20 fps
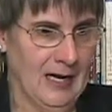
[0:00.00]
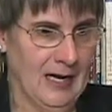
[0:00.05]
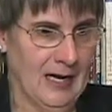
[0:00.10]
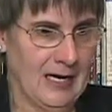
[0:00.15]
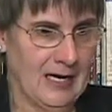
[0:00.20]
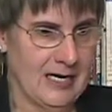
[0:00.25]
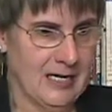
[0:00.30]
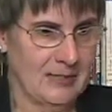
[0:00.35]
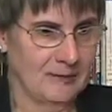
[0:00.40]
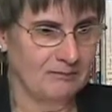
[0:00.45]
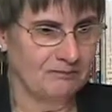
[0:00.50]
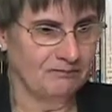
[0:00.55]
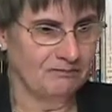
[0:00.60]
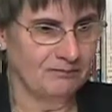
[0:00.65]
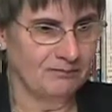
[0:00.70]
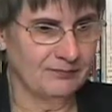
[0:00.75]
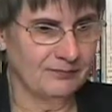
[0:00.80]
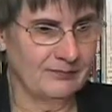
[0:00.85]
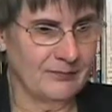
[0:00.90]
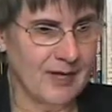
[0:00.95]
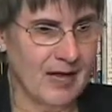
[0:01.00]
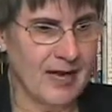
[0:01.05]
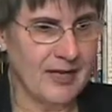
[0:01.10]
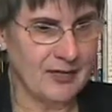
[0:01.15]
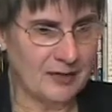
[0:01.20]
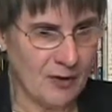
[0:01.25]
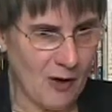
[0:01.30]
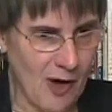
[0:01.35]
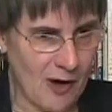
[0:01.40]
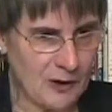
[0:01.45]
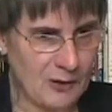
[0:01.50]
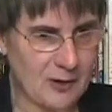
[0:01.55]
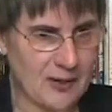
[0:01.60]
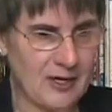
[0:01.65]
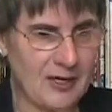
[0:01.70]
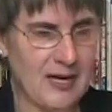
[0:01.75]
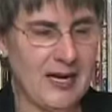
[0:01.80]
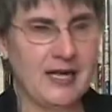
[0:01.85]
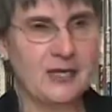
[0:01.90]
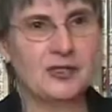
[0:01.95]
I sought
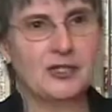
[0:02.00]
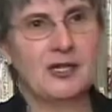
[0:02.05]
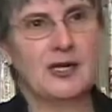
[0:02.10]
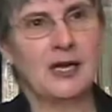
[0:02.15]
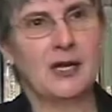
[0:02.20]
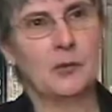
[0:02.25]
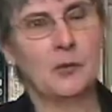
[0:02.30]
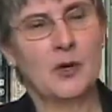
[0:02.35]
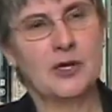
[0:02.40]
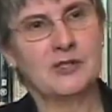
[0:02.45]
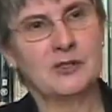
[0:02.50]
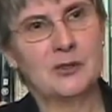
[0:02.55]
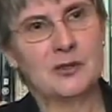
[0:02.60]
ordination and was